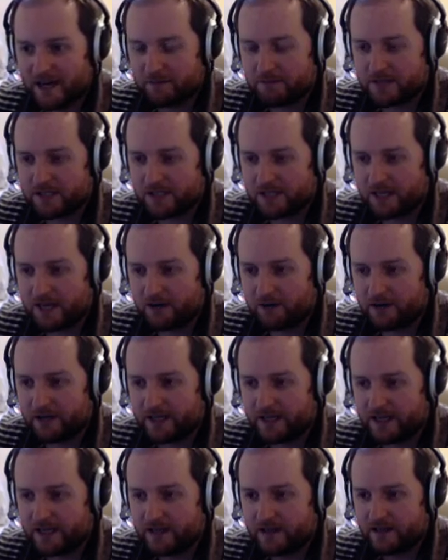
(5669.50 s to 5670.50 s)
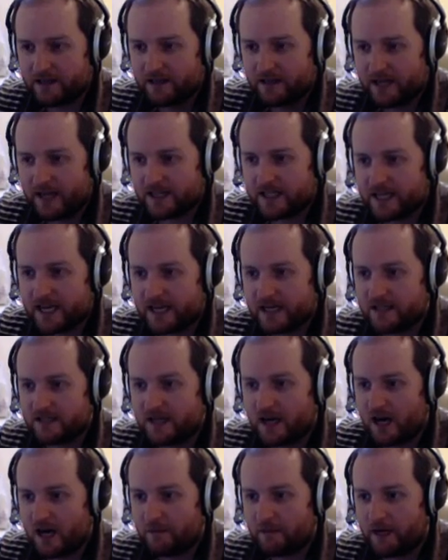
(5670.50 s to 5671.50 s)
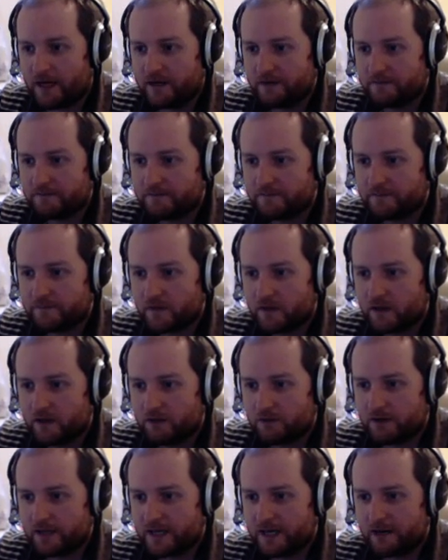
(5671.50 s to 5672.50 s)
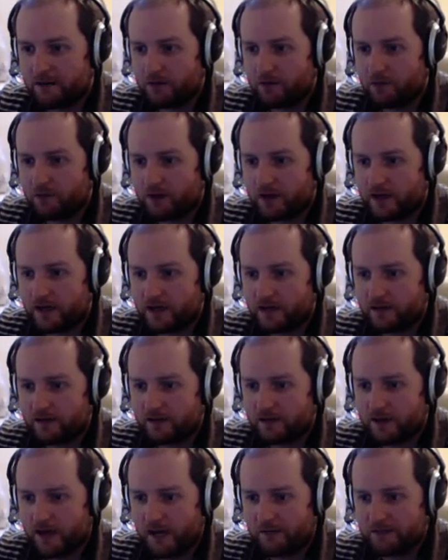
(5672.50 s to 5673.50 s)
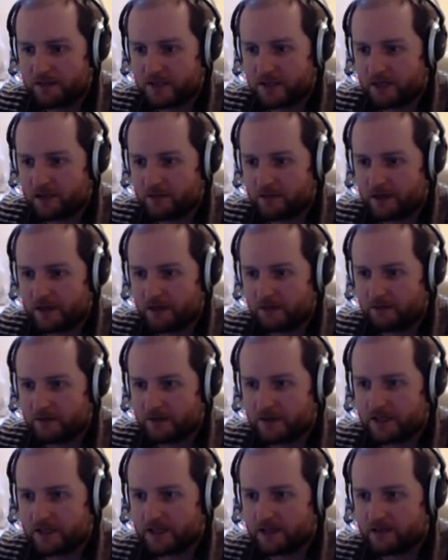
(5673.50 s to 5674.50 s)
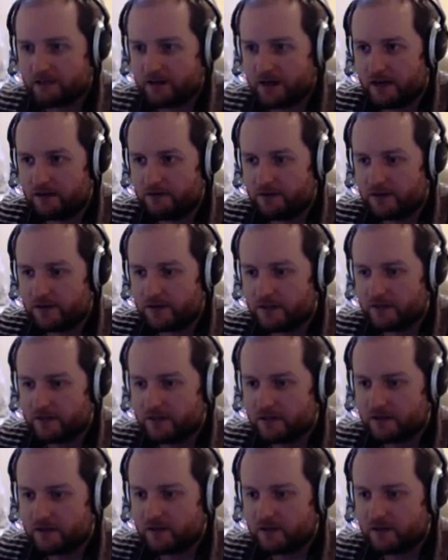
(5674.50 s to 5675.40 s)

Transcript: I'm still out on here. Hey boy, it's getting dark, man. Yeah, you get, get out, out of the water. water. I'm staying up here. I'm going to dig in the ground.